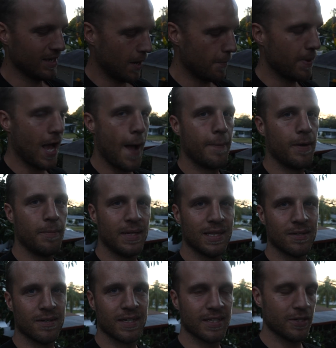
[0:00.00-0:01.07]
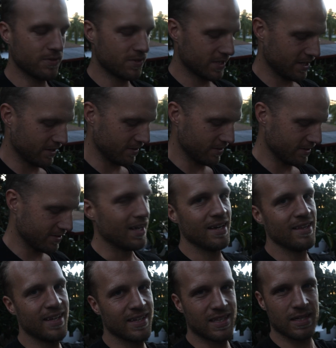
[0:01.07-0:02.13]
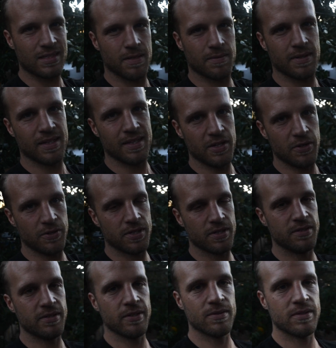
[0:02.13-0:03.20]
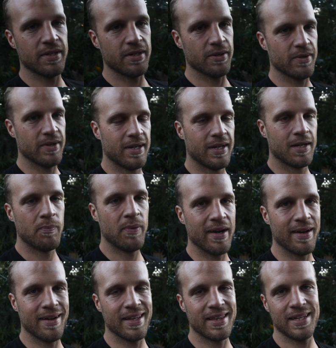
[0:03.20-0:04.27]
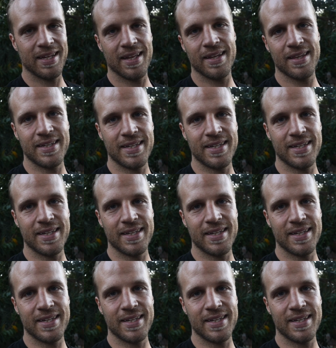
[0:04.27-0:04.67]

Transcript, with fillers: I'm happy to be learning new skills. I think that's something that you should do too. But at the end of the